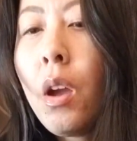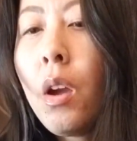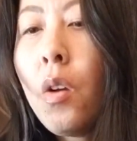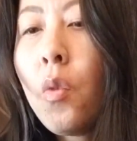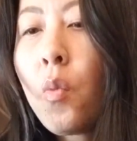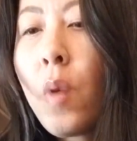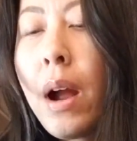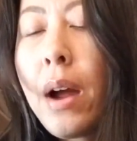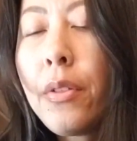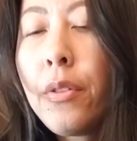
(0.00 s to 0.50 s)

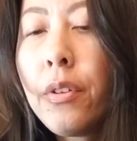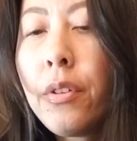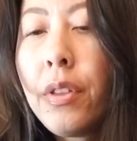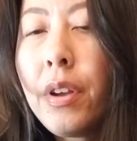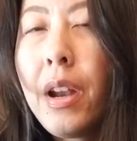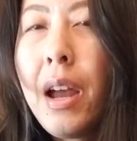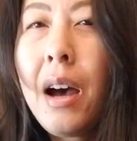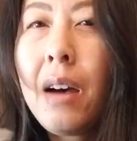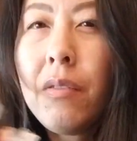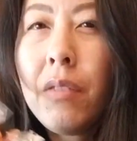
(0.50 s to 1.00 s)
rather
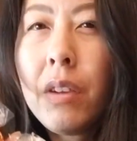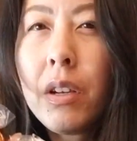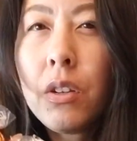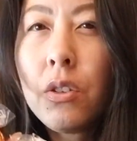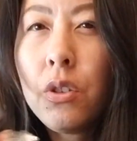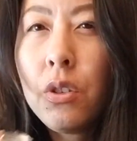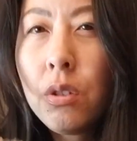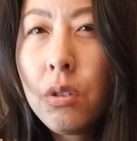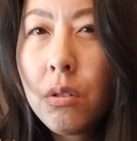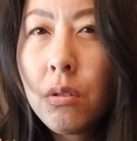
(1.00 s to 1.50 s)
than having
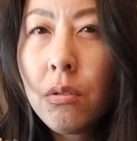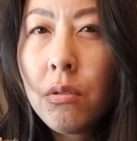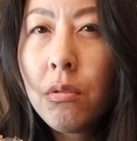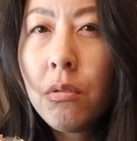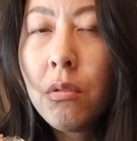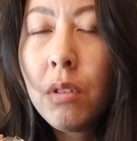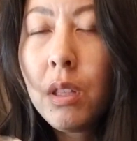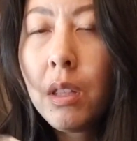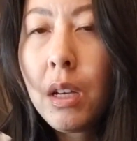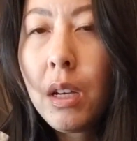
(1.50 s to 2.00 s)

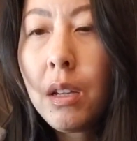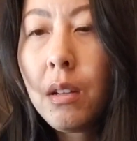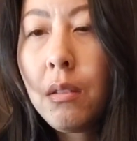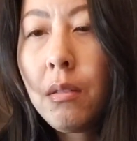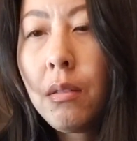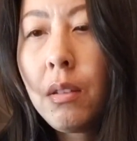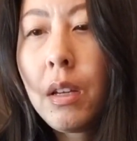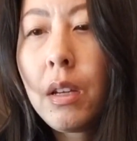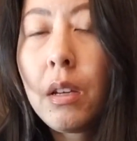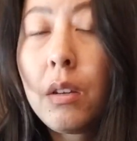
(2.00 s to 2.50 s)
two and
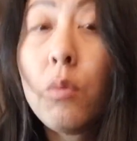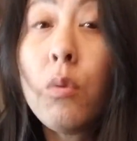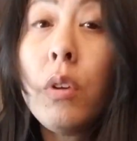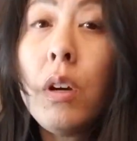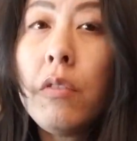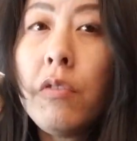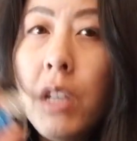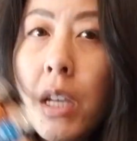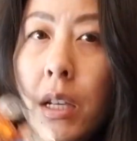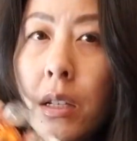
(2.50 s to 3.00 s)
then like
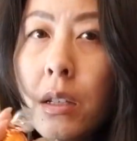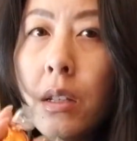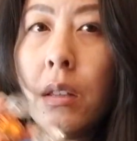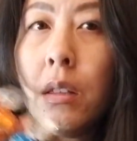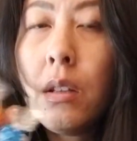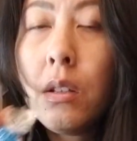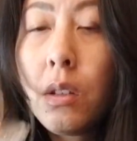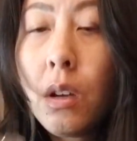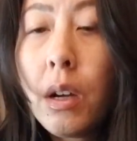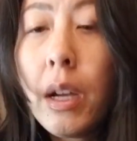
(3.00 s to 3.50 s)
I've tasted
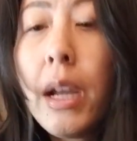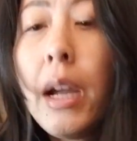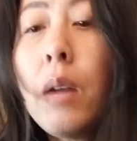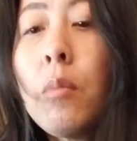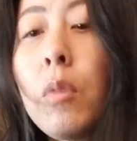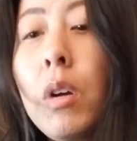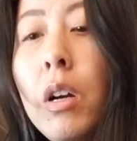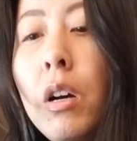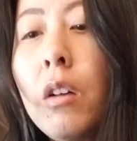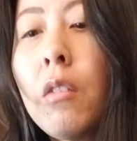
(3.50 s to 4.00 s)
these on
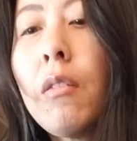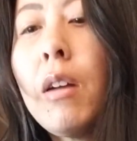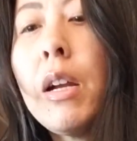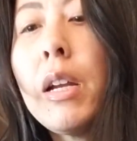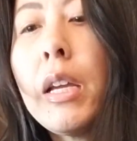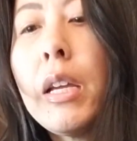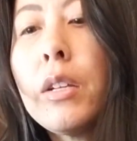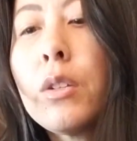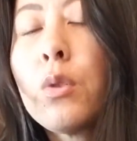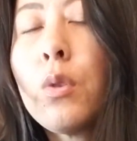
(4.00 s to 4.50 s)
camera
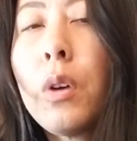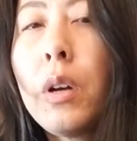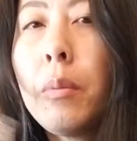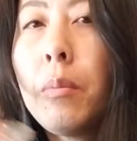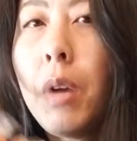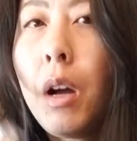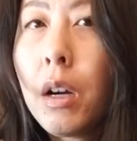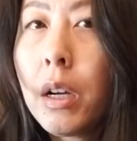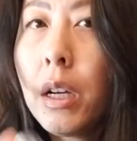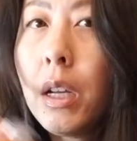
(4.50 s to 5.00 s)
already, so I'm
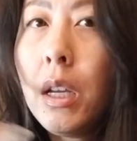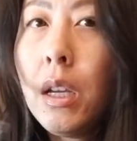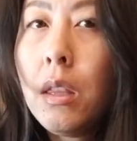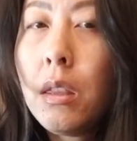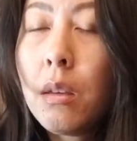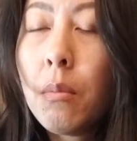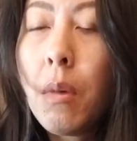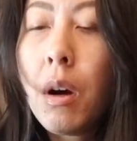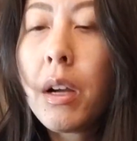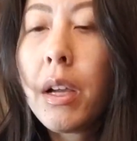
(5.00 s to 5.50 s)
not going to eat
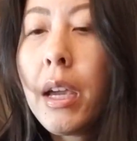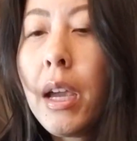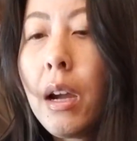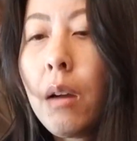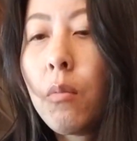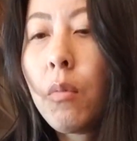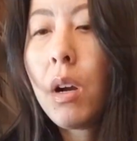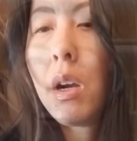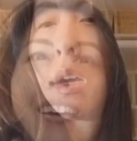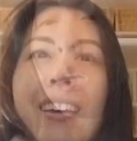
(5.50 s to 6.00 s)
them on
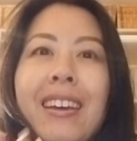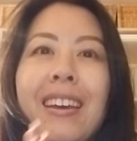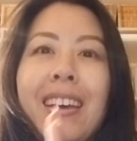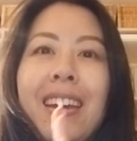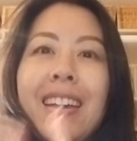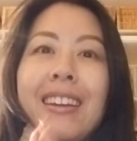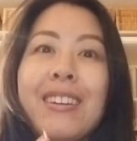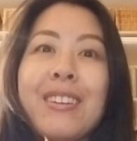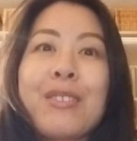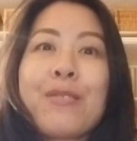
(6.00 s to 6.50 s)
camera.
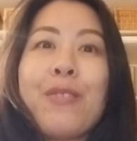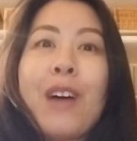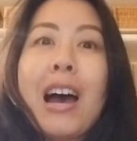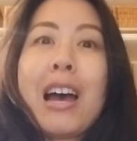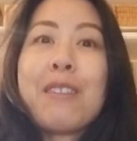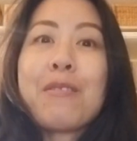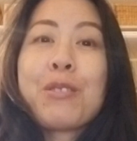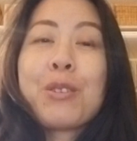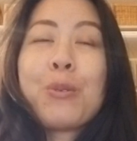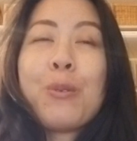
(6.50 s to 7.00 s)
It is
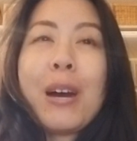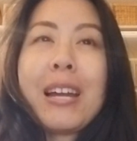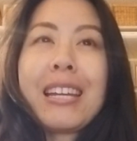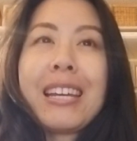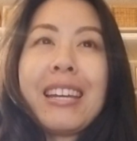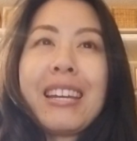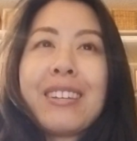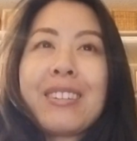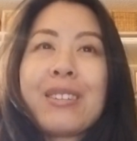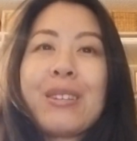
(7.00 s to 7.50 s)

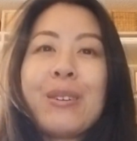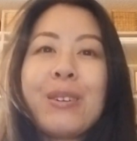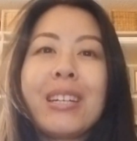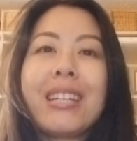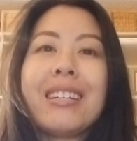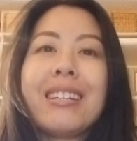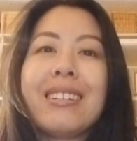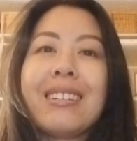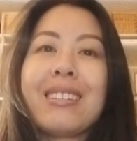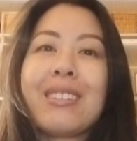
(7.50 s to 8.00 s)
5:20, so it
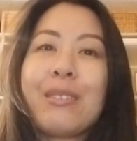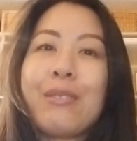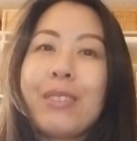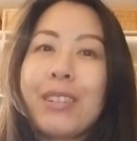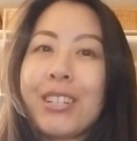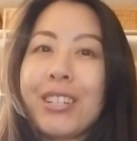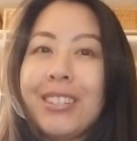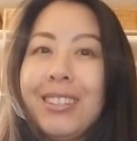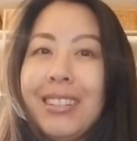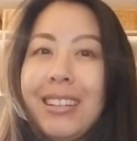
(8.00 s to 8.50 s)
is
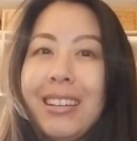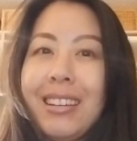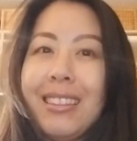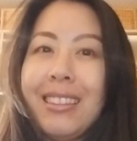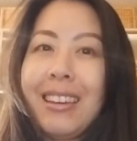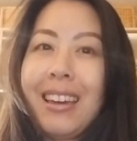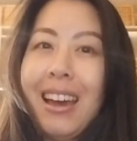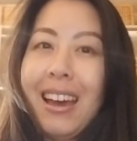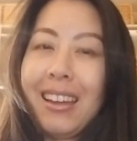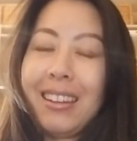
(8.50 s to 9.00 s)
officially
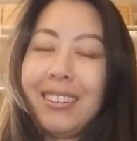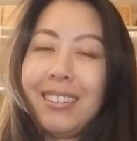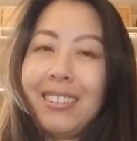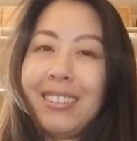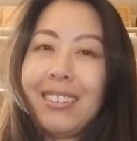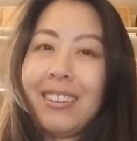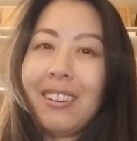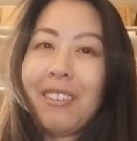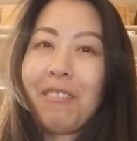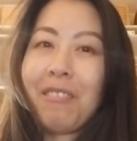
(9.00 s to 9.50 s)
the
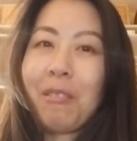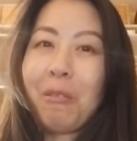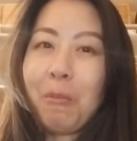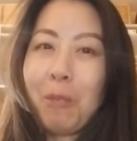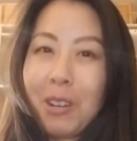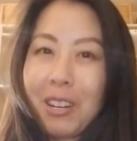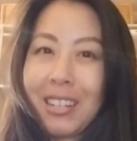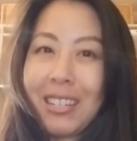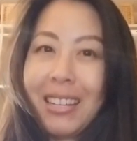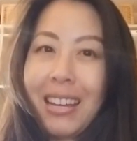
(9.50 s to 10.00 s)
end of the
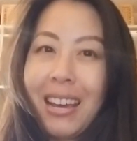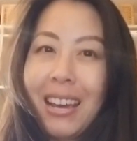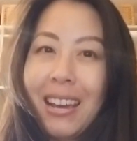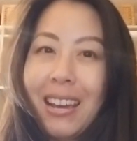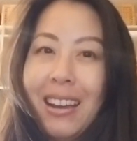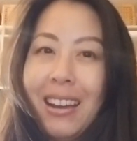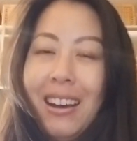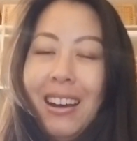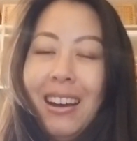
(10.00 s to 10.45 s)
workday.